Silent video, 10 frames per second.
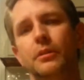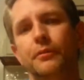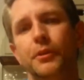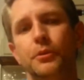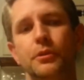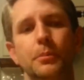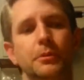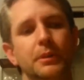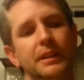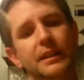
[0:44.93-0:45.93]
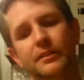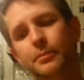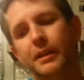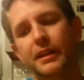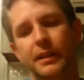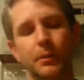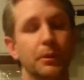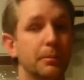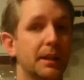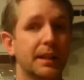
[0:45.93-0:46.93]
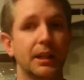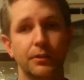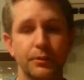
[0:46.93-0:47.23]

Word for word: confusion between Instant Payday Network and My Cash